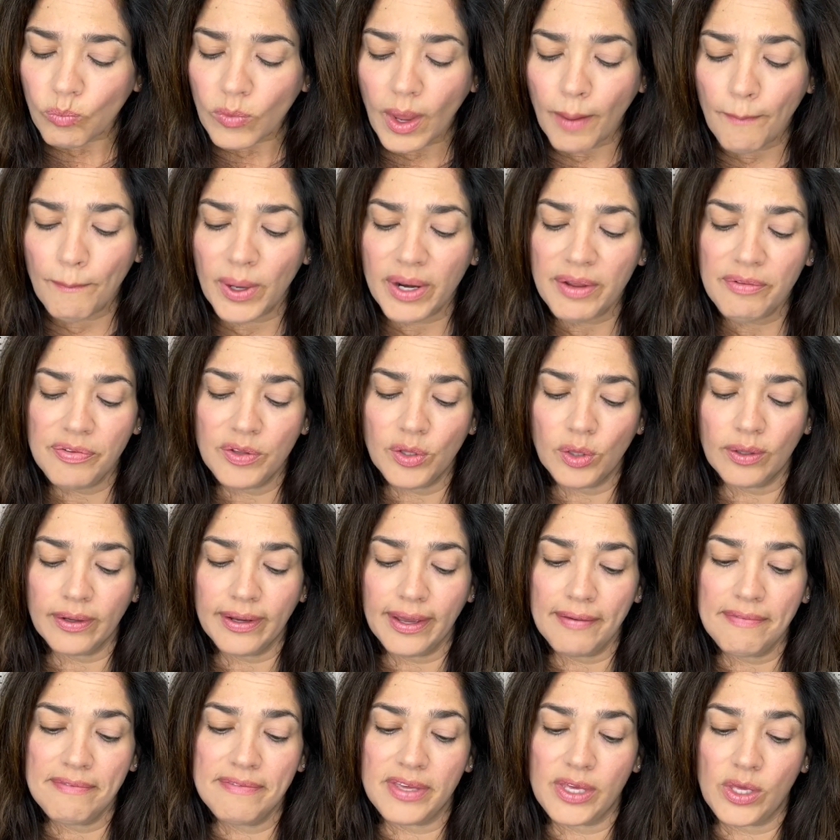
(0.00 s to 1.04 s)
But if you look
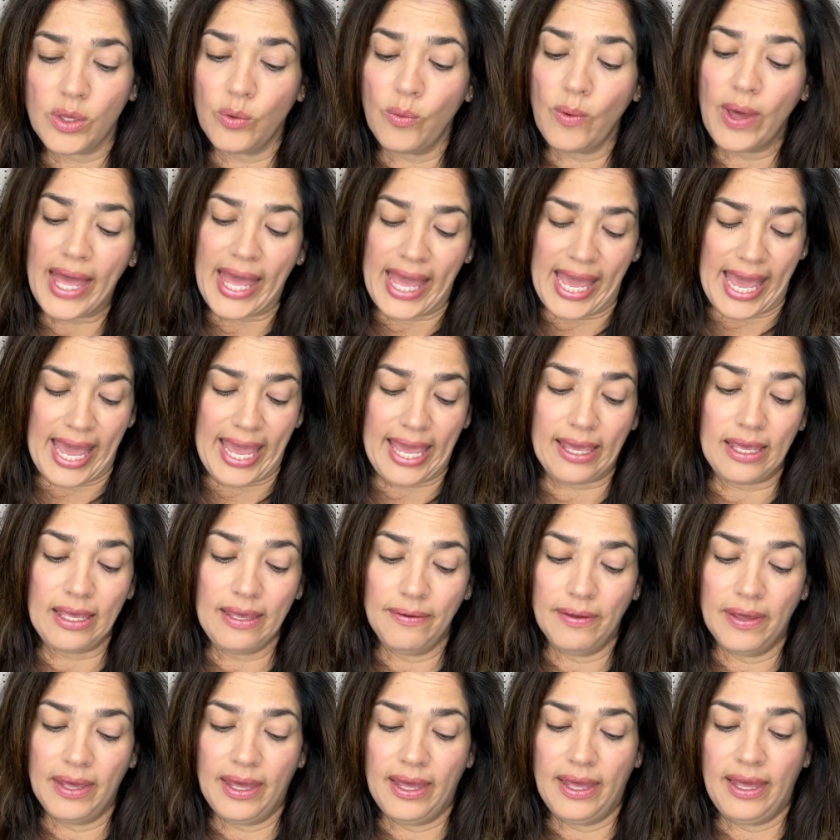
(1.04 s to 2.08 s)
at view
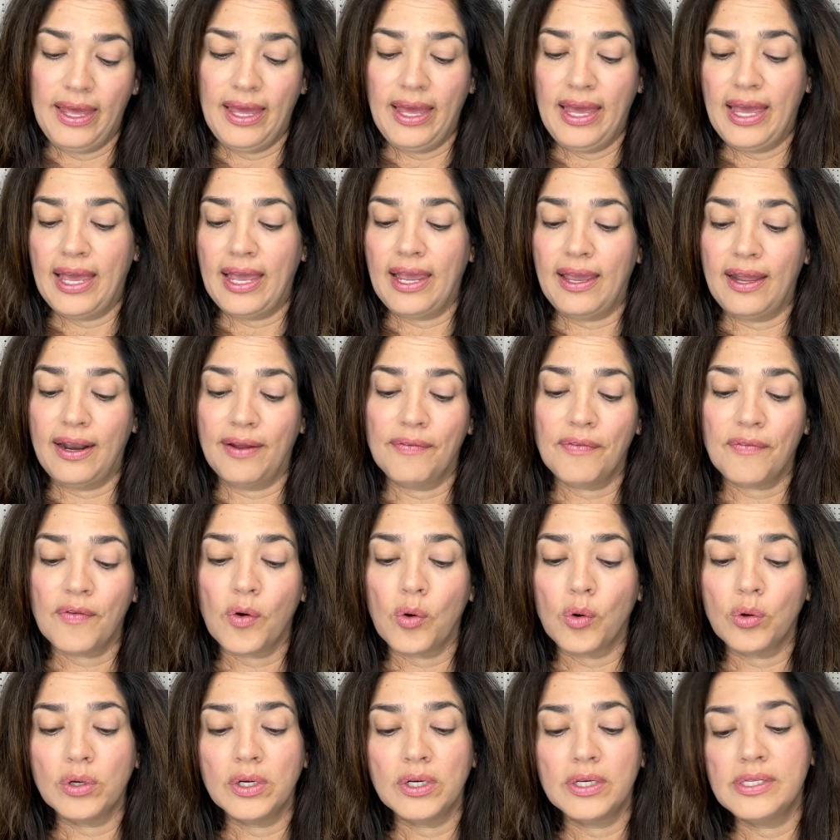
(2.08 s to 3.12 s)
A, and of
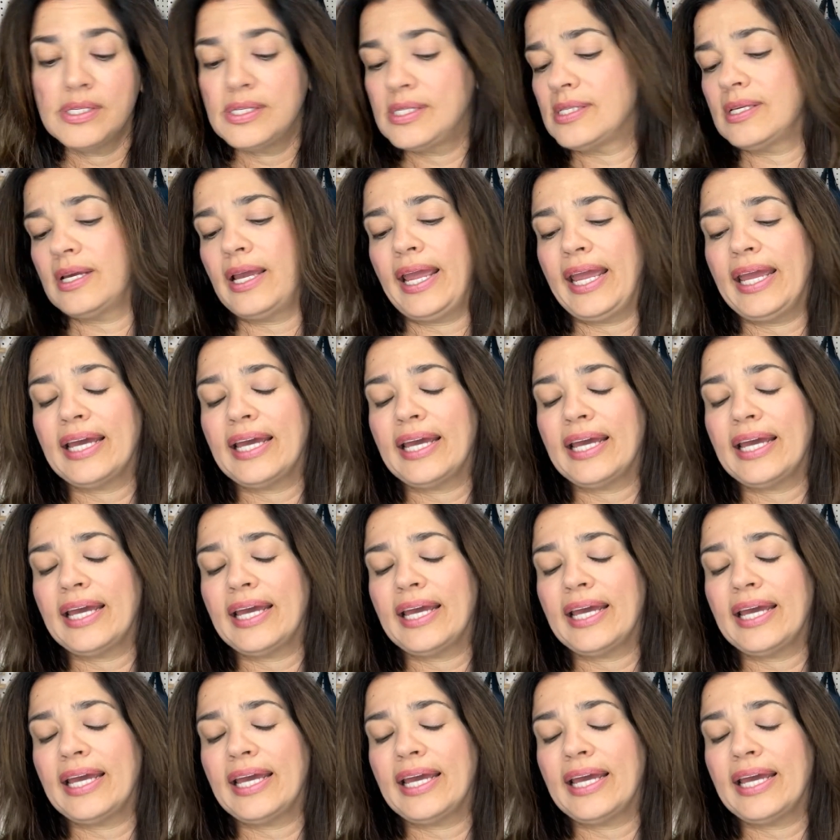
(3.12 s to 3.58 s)
course,